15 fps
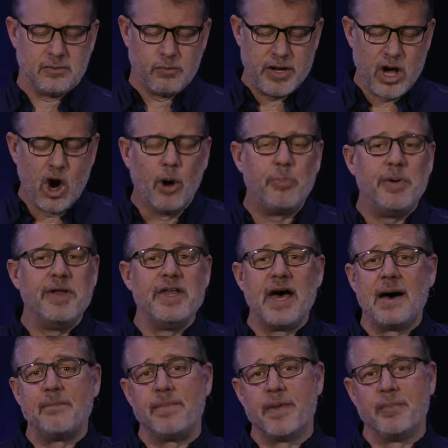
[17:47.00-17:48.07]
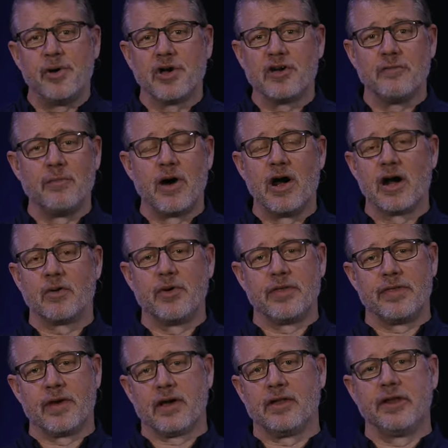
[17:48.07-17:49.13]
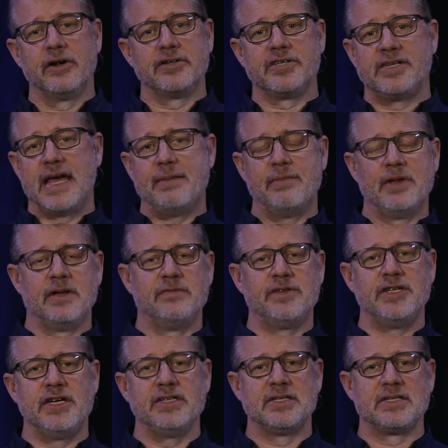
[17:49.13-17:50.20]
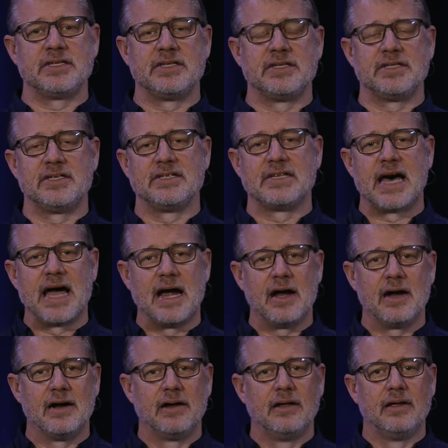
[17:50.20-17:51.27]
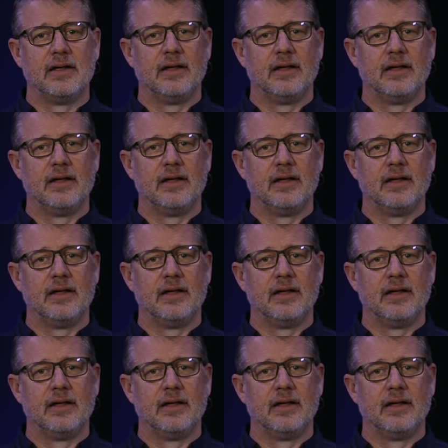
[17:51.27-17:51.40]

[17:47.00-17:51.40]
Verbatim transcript: we opened up the book of Mark with a clear statement of Jesus' desire